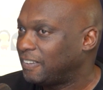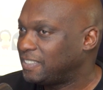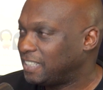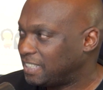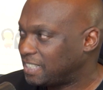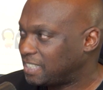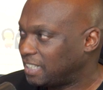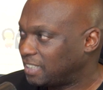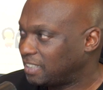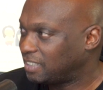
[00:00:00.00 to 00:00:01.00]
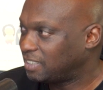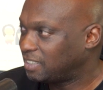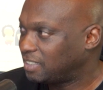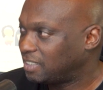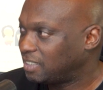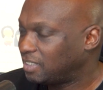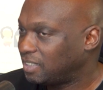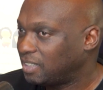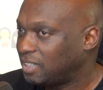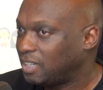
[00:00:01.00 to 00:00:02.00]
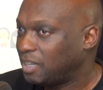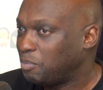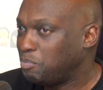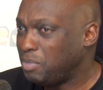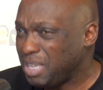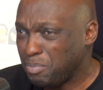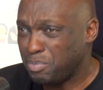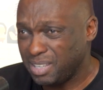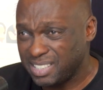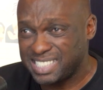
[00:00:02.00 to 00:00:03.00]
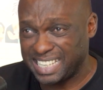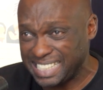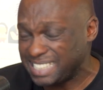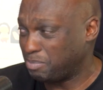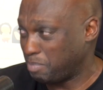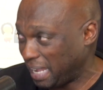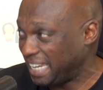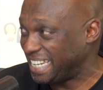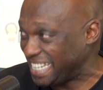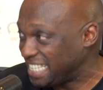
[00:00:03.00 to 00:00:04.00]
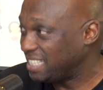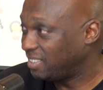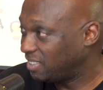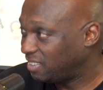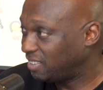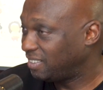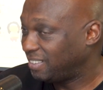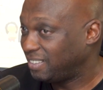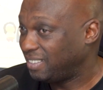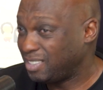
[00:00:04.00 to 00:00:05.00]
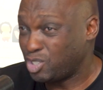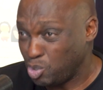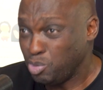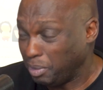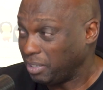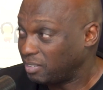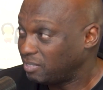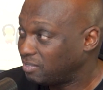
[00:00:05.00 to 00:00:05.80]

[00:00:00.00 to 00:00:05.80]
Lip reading: gender second. Me being gentlemanly, it's human.